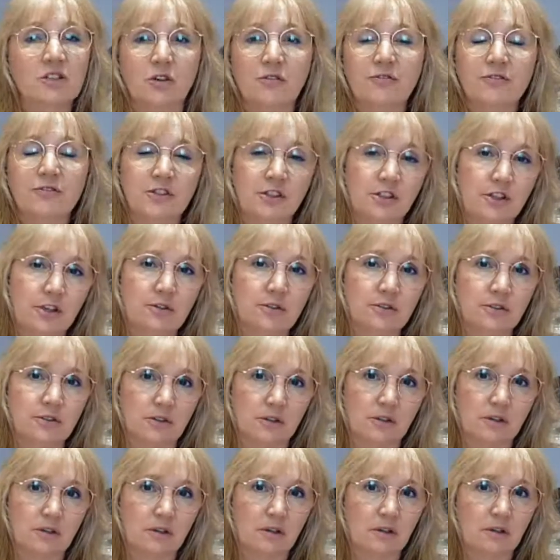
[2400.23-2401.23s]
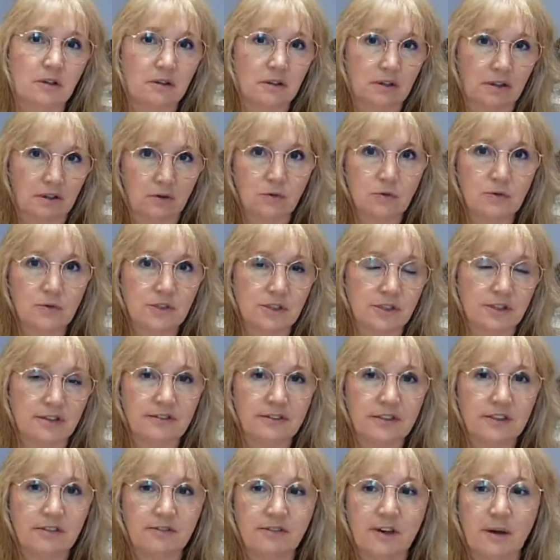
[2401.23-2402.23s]
often used on an altar
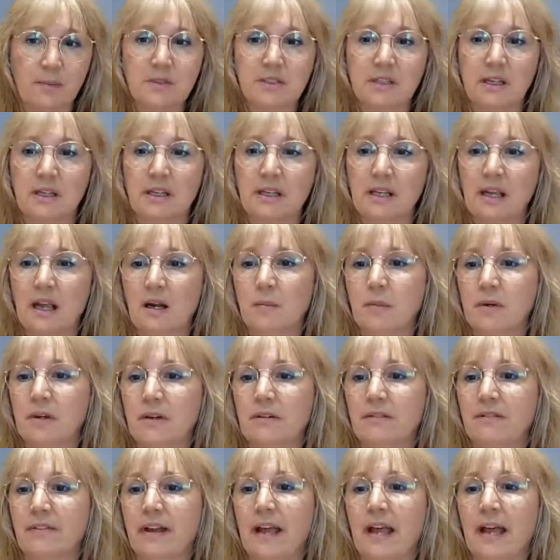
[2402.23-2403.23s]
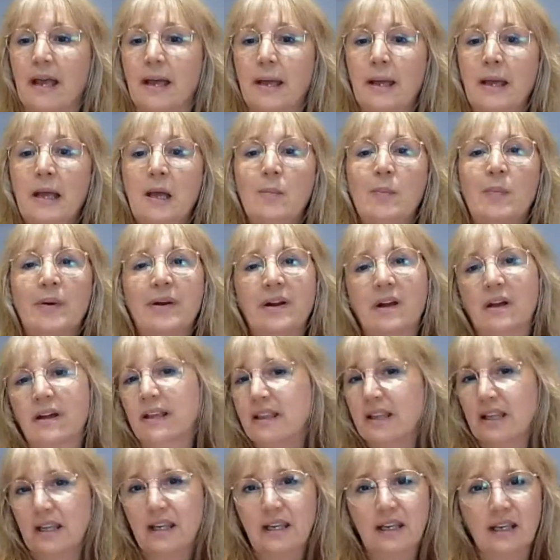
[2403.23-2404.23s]
to represent the element of air. But I
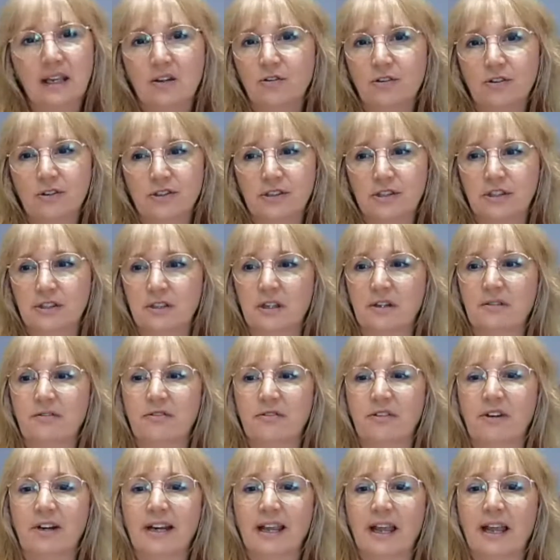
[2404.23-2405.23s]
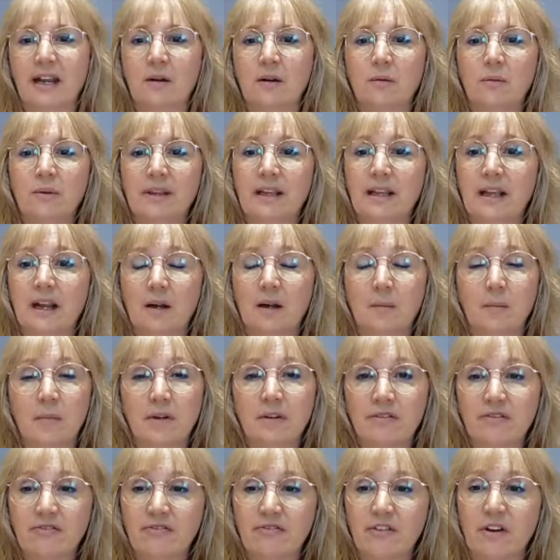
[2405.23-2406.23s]
think it crosses over again with the element
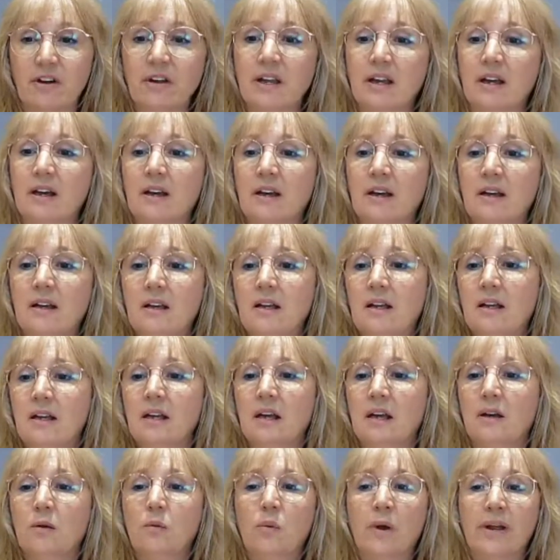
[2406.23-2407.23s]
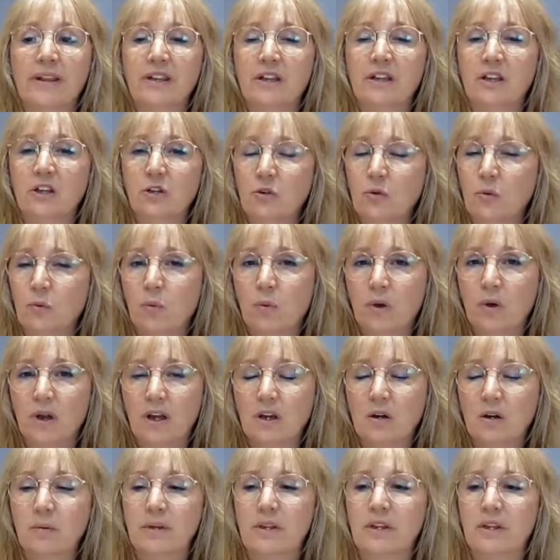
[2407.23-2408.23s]
of fire. Whether you
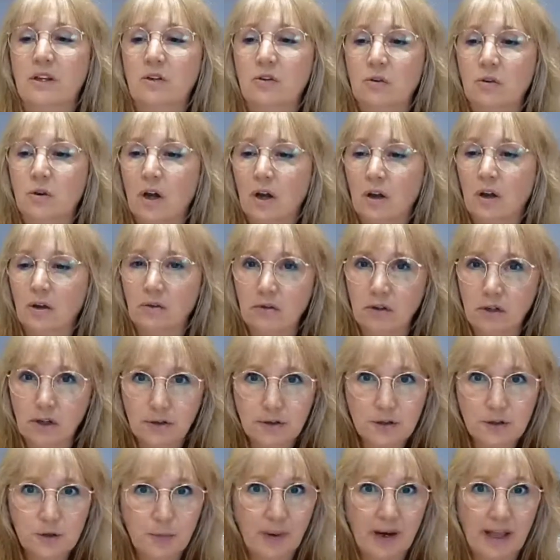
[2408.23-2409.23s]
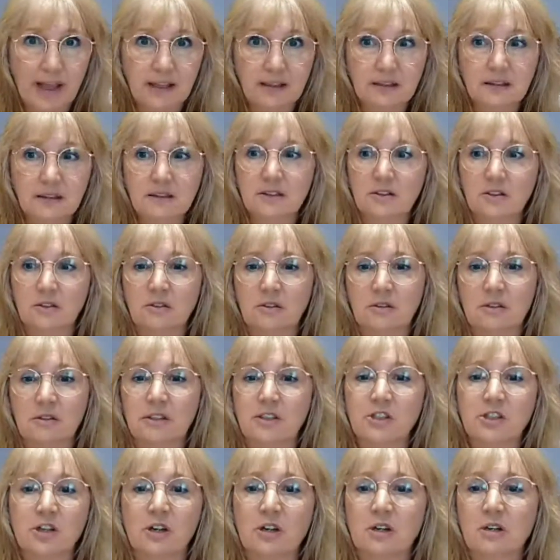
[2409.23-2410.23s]
work with your own loose blends on the
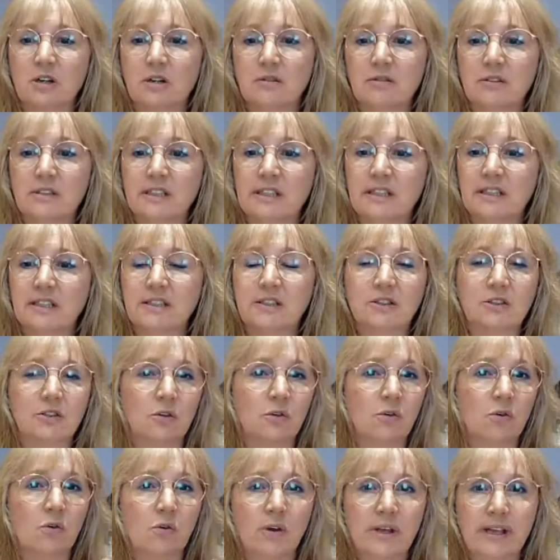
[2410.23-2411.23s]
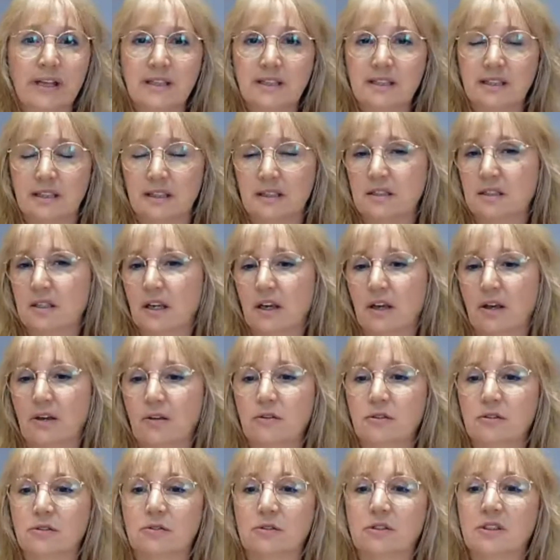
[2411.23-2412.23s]
charcoal discs or incense
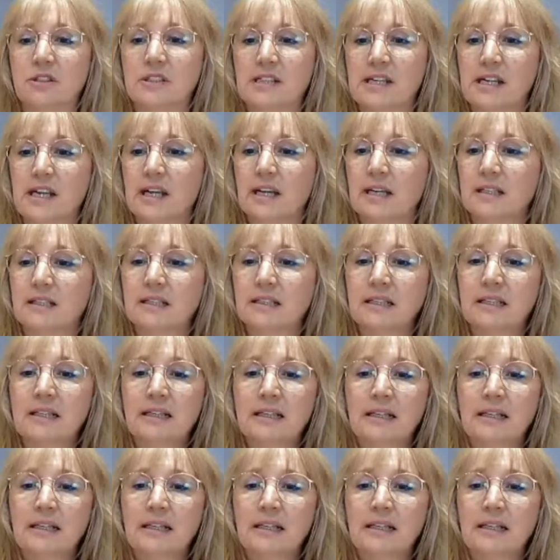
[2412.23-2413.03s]
cones or sticks,